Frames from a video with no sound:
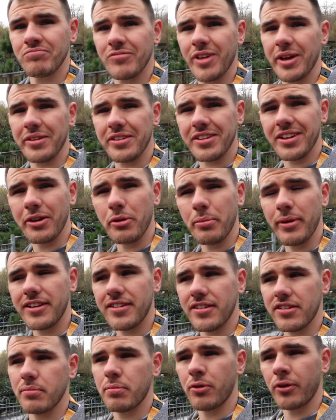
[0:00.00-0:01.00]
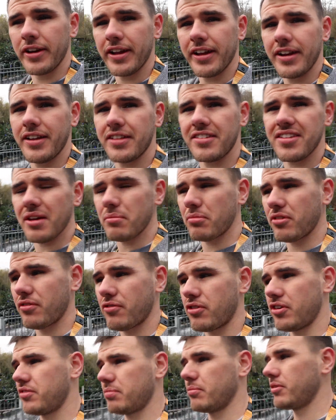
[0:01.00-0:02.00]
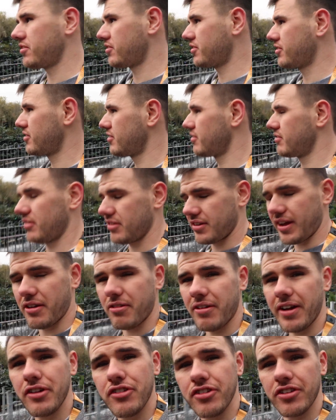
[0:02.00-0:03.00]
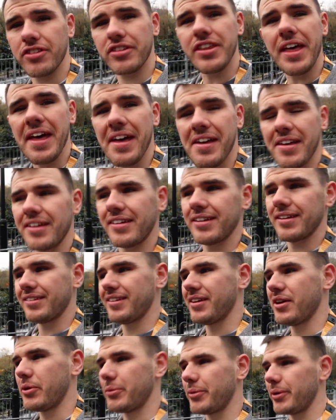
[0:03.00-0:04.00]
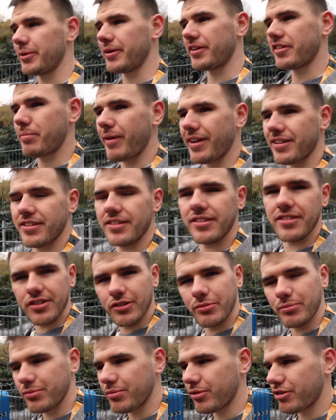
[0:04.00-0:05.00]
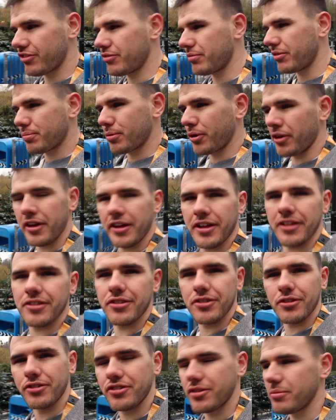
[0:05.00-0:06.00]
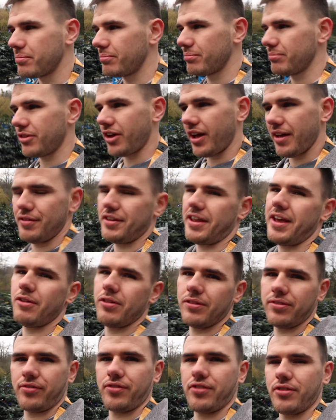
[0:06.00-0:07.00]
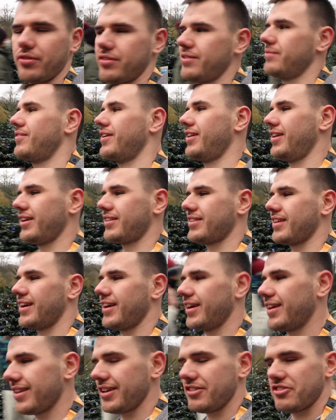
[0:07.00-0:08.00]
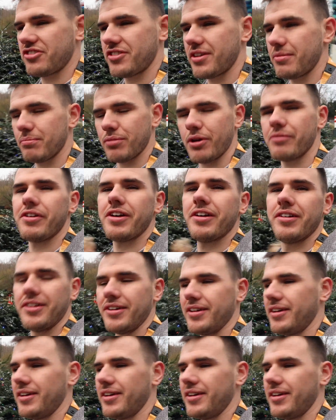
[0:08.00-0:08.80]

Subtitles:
That's a little bit disappointing in terms of Christmas decorations there. We were expecting some Christmas puddings or some diving elves or something like that, and they just didn't bother